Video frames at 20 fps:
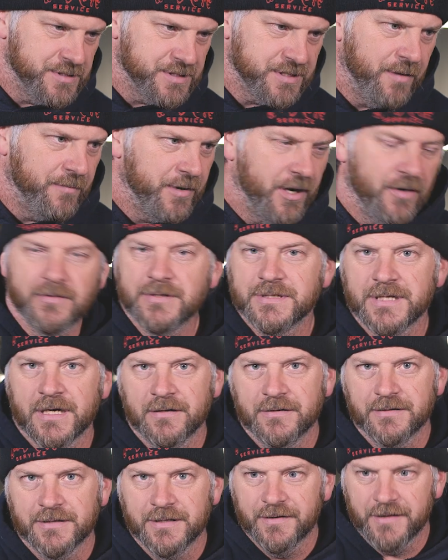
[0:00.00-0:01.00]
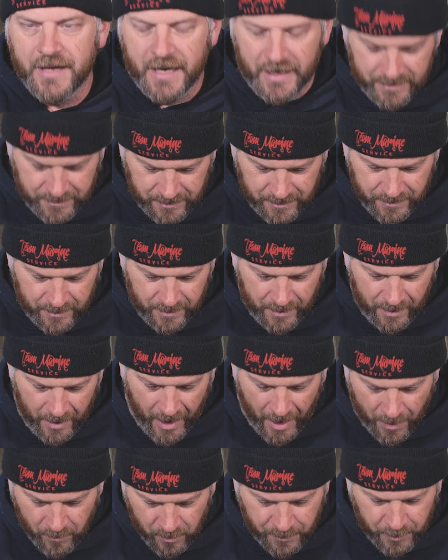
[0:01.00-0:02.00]
just coming out and telling you that
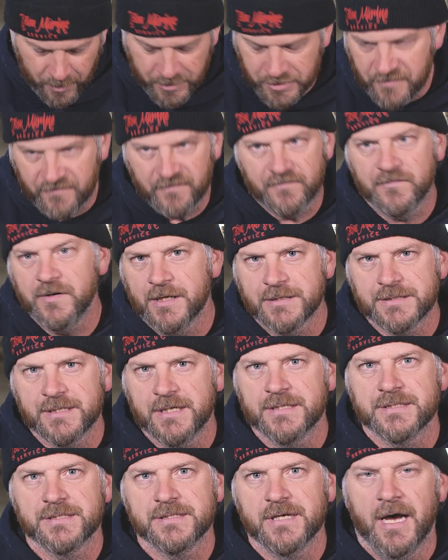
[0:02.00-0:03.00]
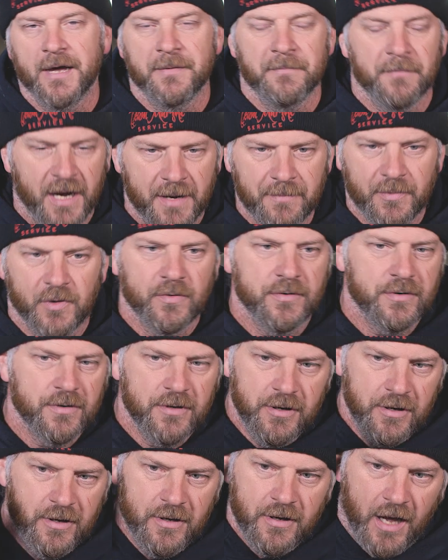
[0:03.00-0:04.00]
I would put a 250 SS on my boat
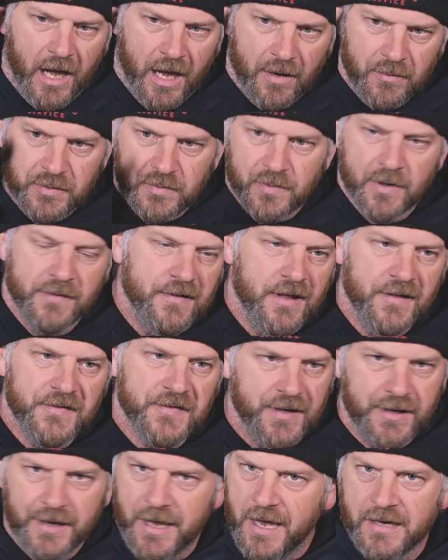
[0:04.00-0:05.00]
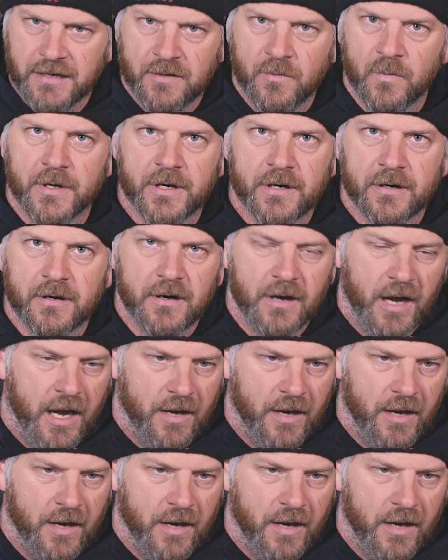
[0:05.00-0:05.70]
I would run that thing anywhere.